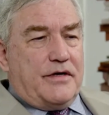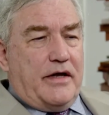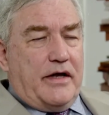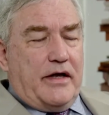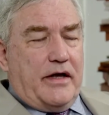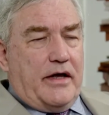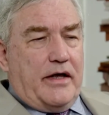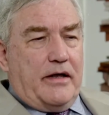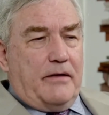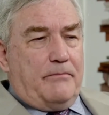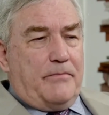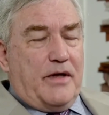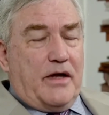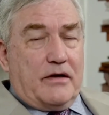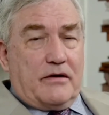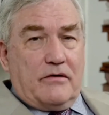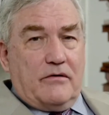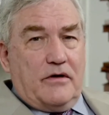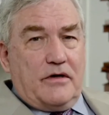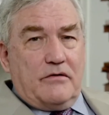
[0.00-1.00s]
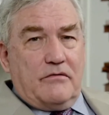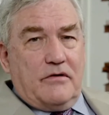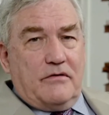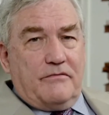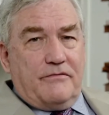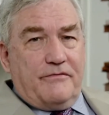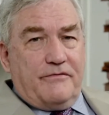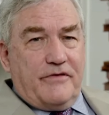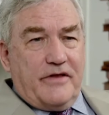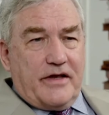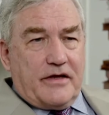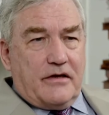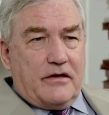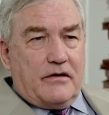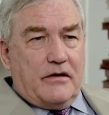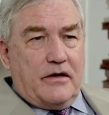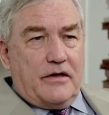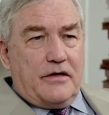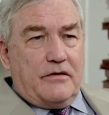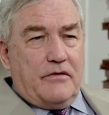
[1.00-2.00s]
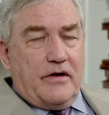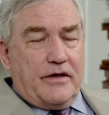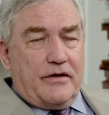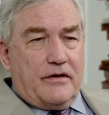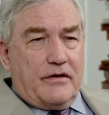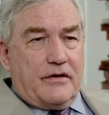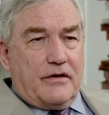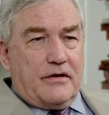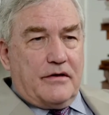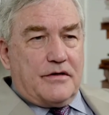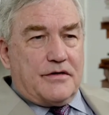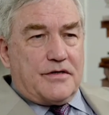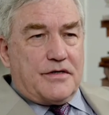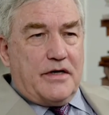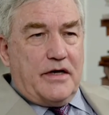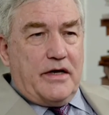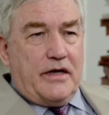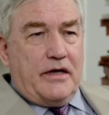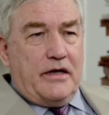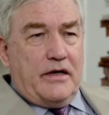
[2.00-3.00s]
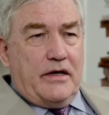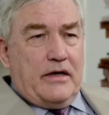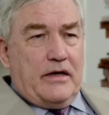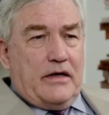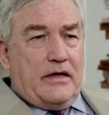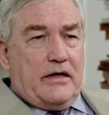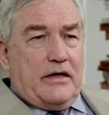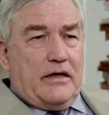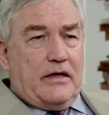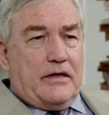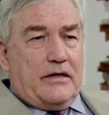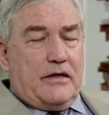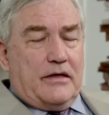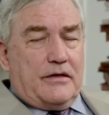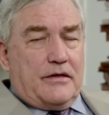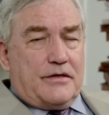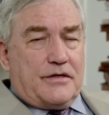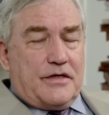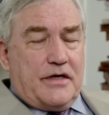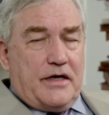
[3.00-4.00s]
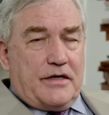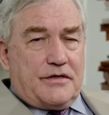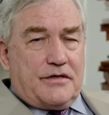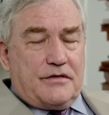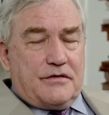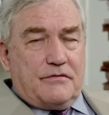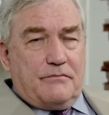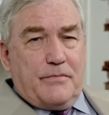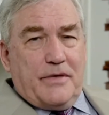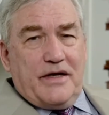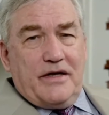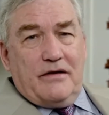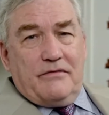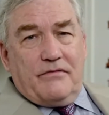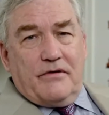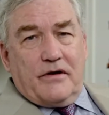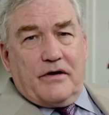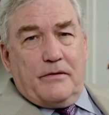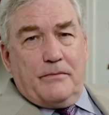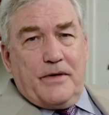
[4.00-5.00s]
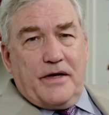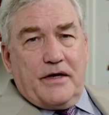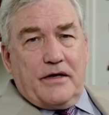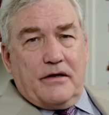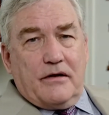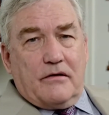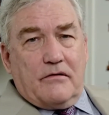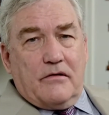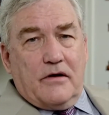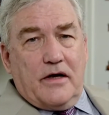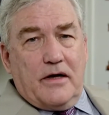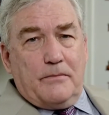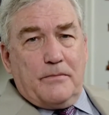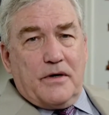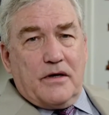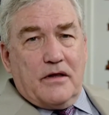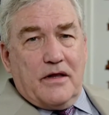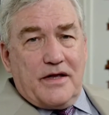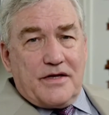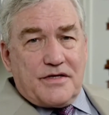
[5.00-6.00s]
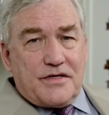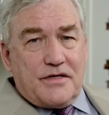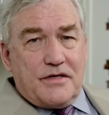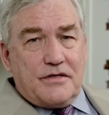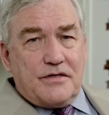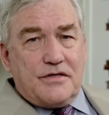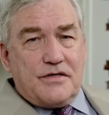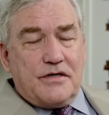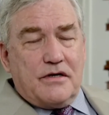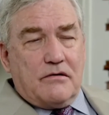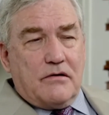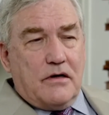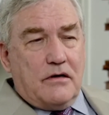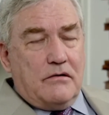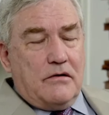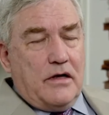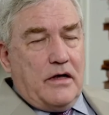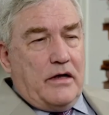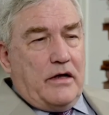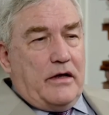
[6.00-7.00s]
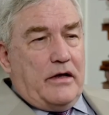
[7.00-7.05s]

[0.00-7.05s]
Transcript: I am not going to inflict it on you other than to say that the chances of my ever committing a crime are less than zero.